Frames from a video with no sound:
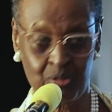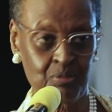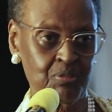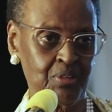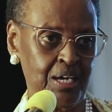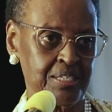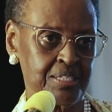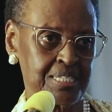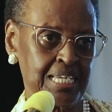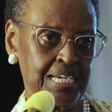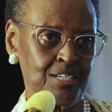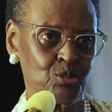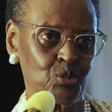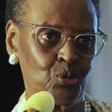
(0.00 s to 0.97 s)
of that
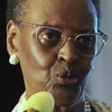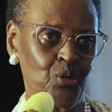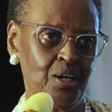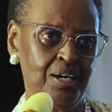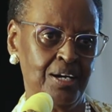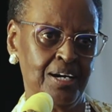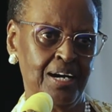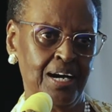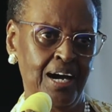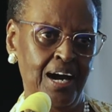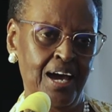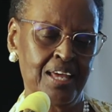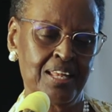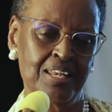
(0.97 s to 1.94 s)
title.
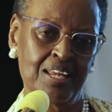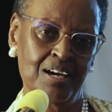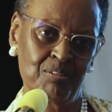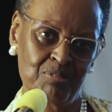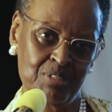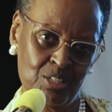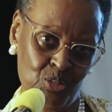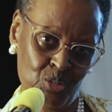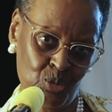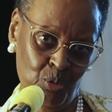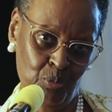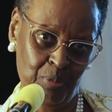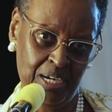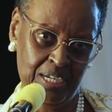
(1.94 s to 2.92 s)
I loved it
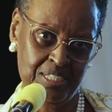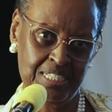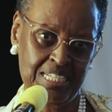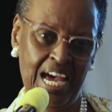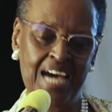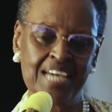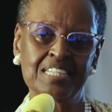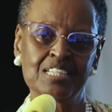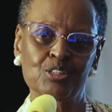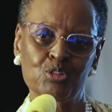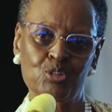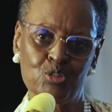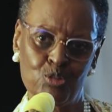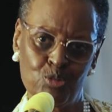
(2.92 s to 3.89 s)
so much, and
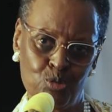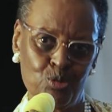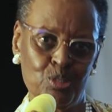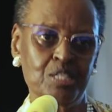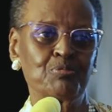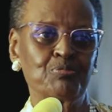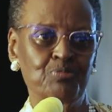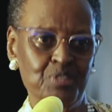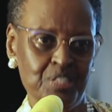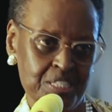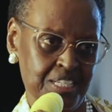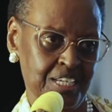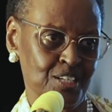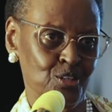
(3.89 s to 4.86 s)
it truly
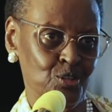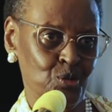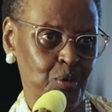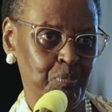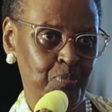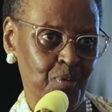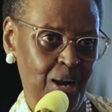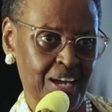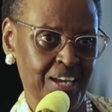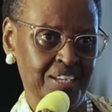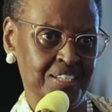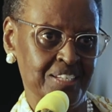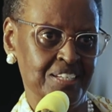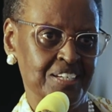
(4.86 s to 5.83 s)
fitted your
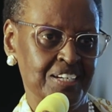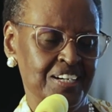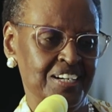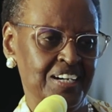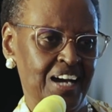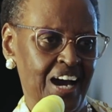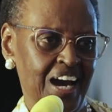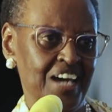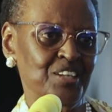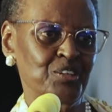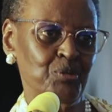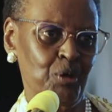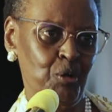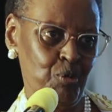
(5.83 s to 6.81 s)
bride
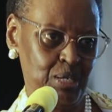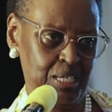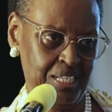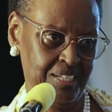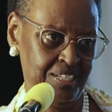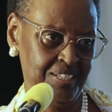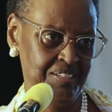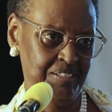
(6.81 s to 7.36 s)
and your queen.